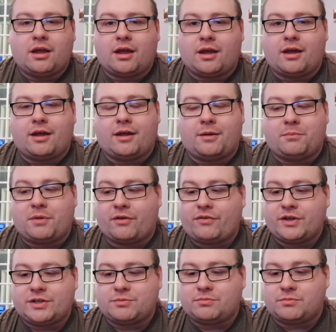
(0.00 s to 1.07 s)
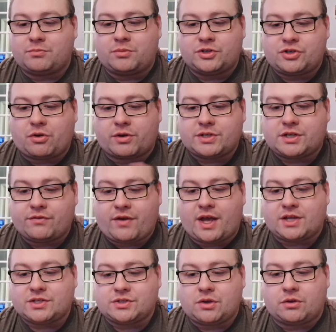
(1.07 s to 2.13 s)
I think majority of her
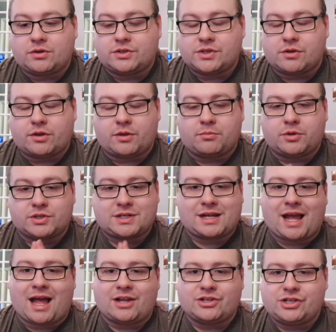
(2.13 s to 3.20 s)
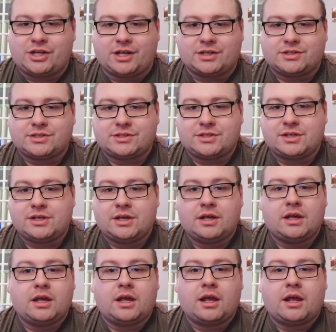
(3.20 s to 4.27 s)
songs are the most catchiest.
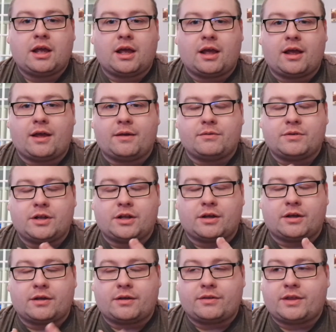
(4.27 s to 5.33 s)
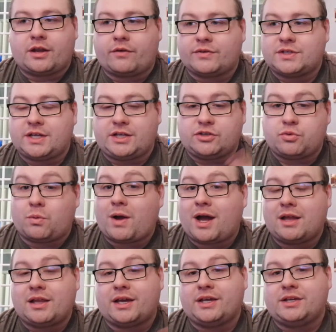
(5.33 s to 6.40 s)
And then obviously
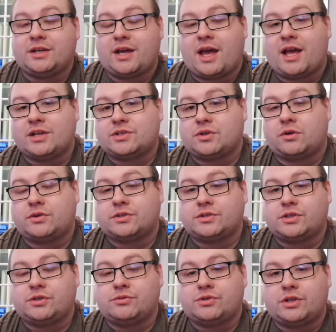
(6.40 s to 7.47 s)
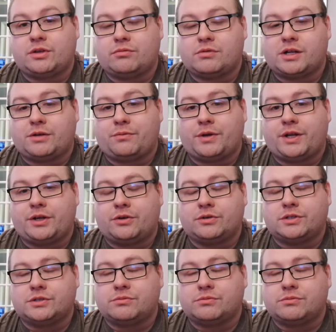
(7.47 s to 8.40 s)
Twilight, her songs are usually really, really good as